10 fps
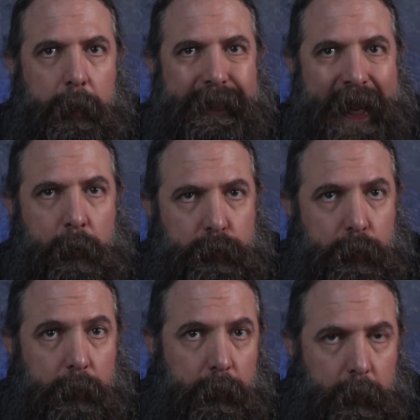
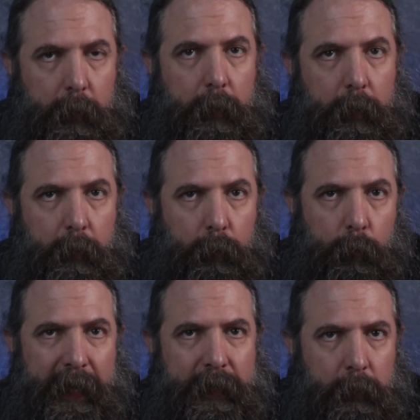encounter,
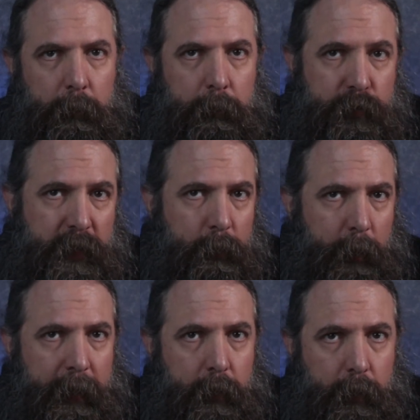random
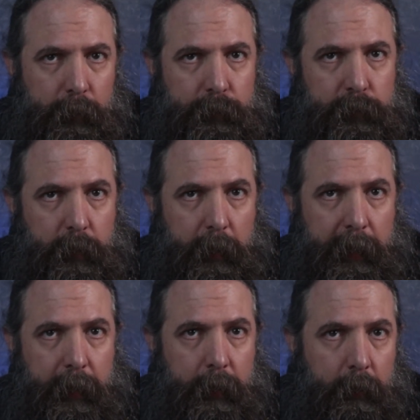generators
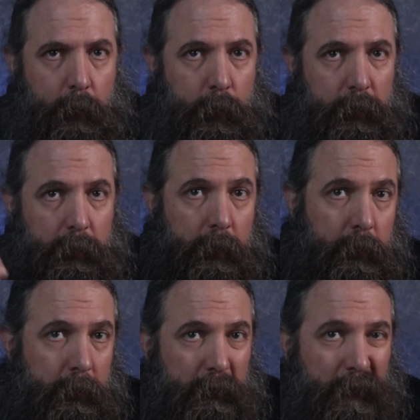
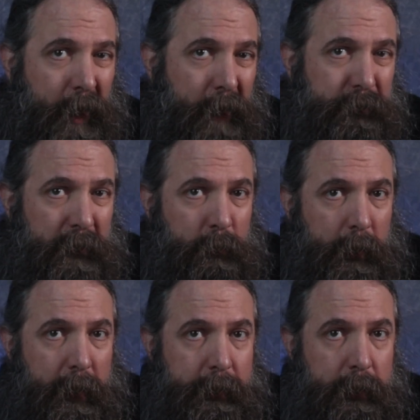or often
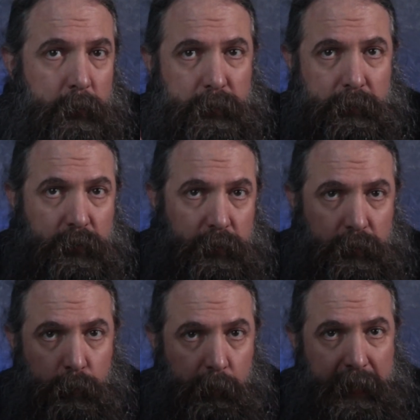what I use is
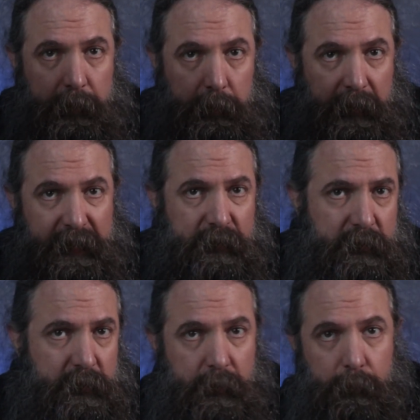just create
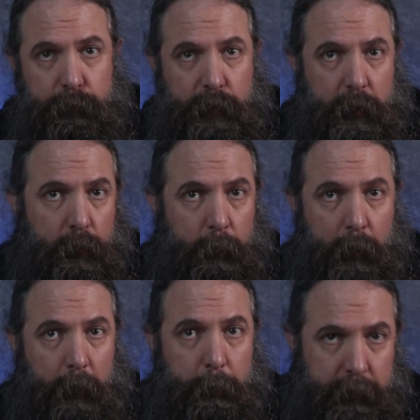lists of general
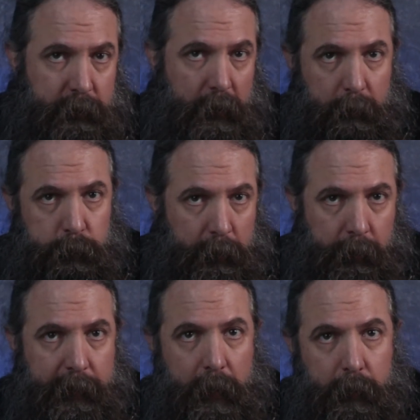purpose
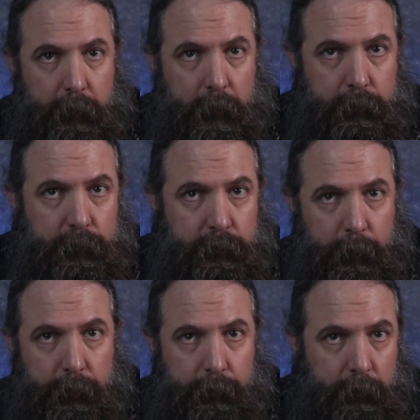non-player characters
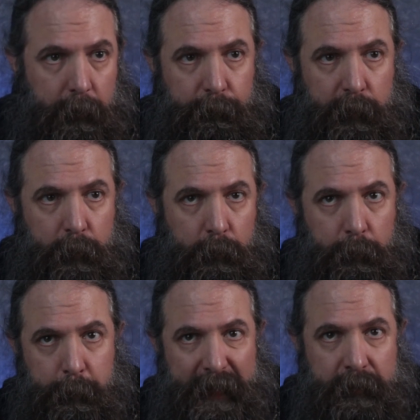with a few
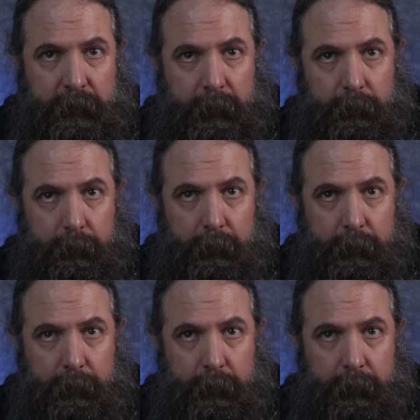basic